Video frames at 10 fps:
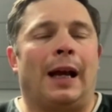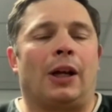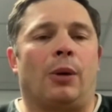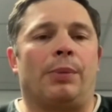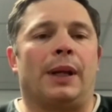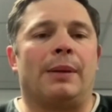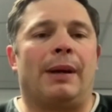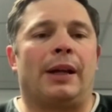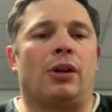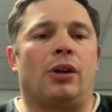I completed
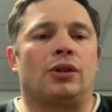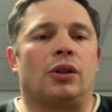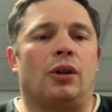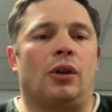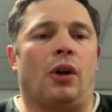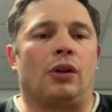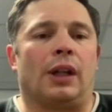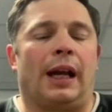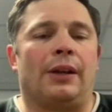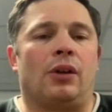my course
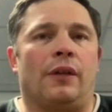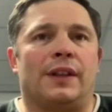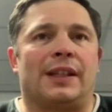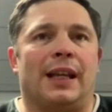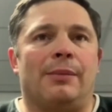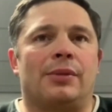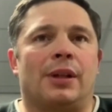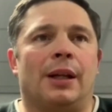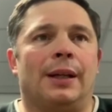online over Teams